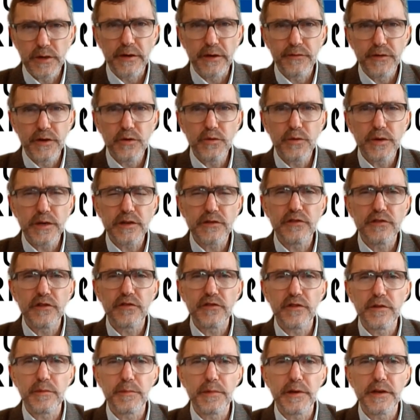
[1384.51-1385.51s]
have no
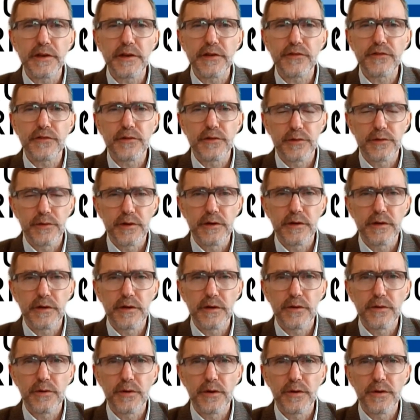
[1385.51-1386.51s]
hedges in place
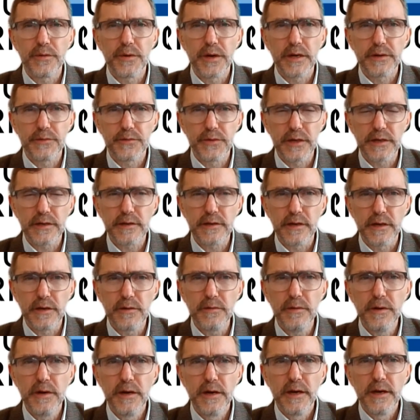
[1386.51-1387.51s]
uh, right
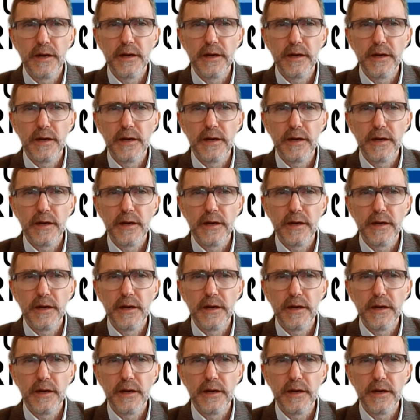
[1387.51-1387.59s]
now.